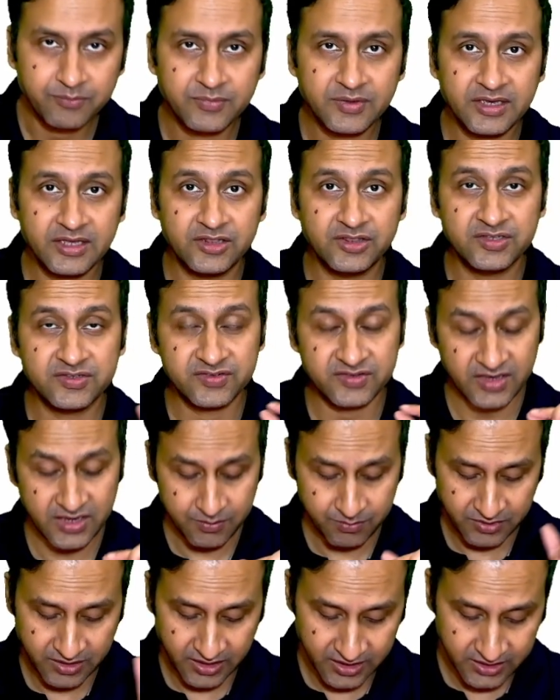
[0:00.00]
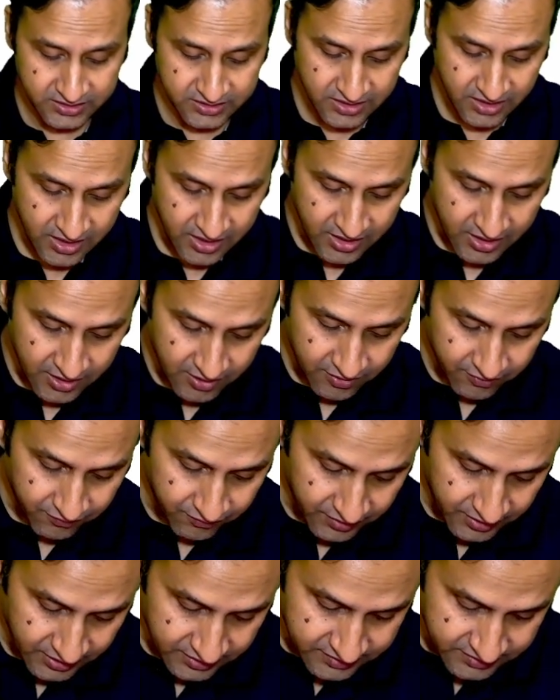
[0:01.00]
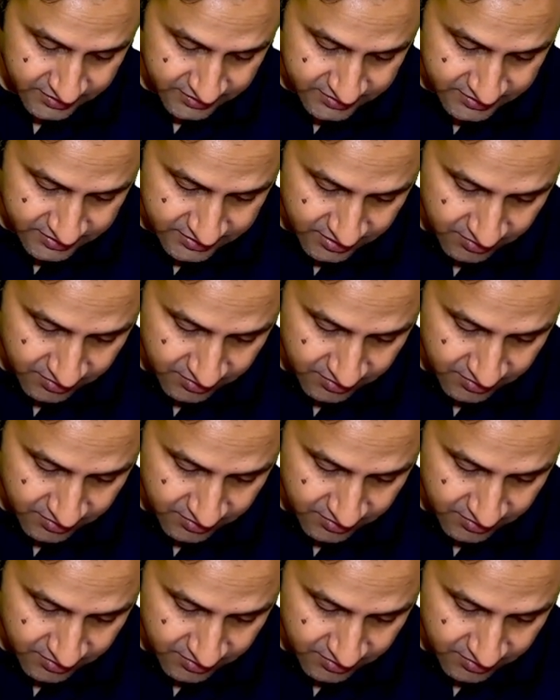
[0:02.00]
in the same case, we can see some